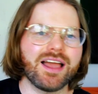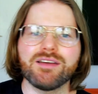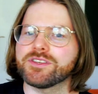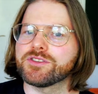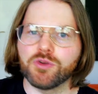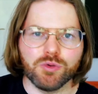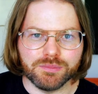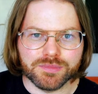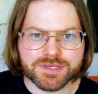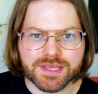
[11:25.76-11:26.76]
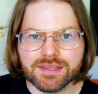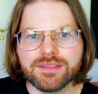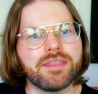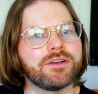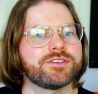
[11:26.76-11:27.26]
I have assumed
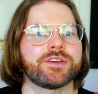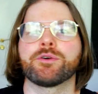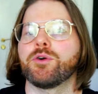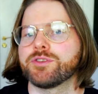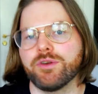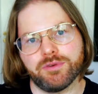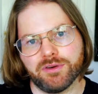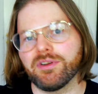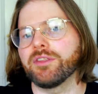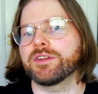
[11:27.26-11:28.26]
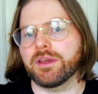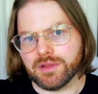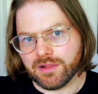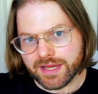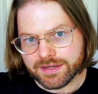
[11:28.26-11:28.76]
that there is a crossover further down
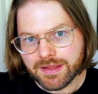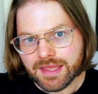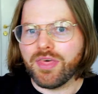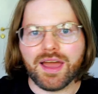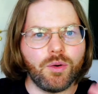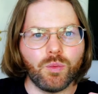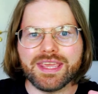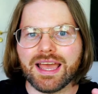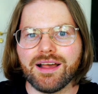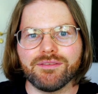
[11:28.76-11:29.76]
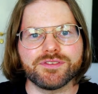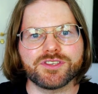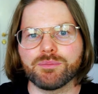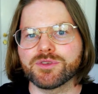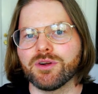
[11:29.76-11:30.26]
the line, that we have
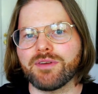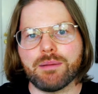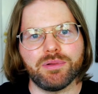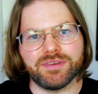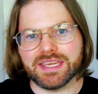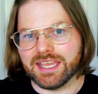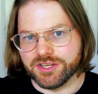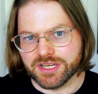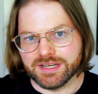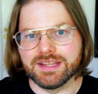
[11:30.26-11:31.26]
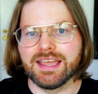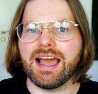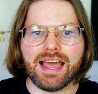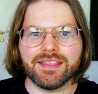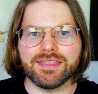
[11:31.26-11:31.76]
some sort of amplification,
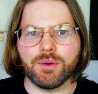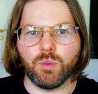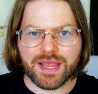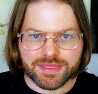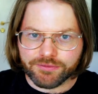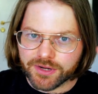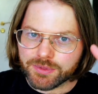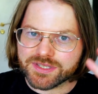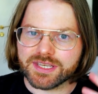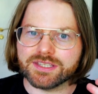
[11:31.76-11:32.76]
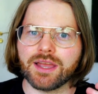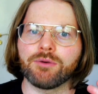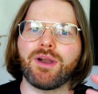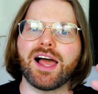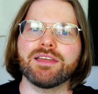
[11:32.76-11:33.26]
and that when the frequencies
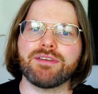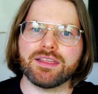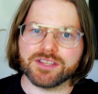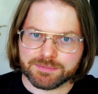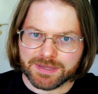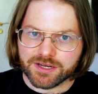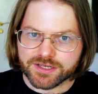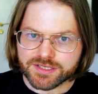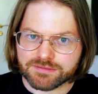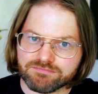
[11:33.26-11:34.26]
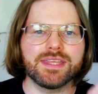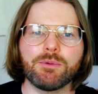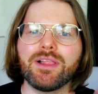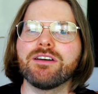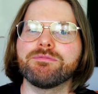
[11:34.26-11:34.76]
arrive at the speakers, they
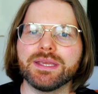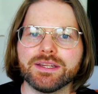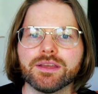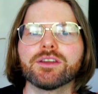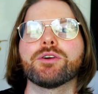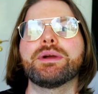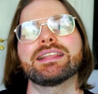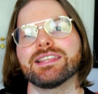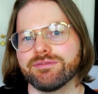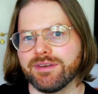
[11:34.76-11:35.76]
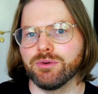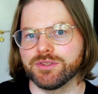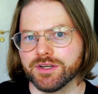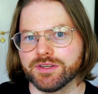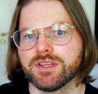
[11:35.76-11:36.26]
will have been correctly
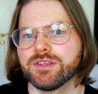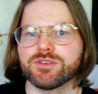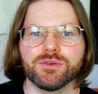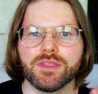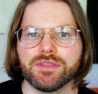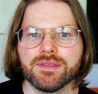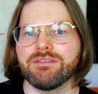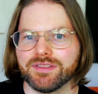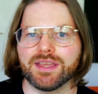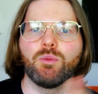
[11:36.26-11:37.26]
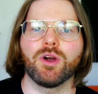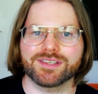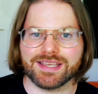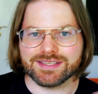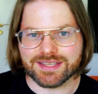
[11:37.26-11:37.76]
filtered so that everything
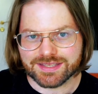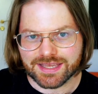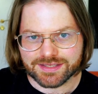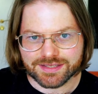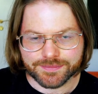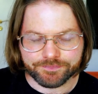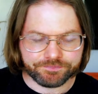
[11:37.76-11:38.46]
works as intended.